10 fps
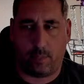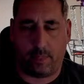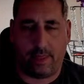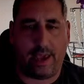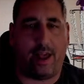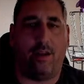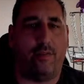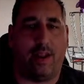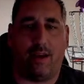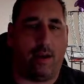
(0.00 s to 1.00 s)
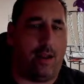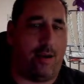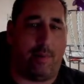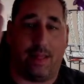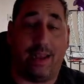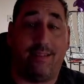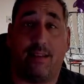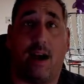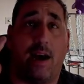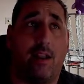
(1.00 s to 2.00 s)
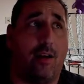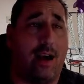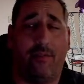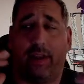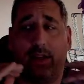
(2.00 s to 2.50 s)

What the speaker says: Yeah, I don't have my lights on. I don't have any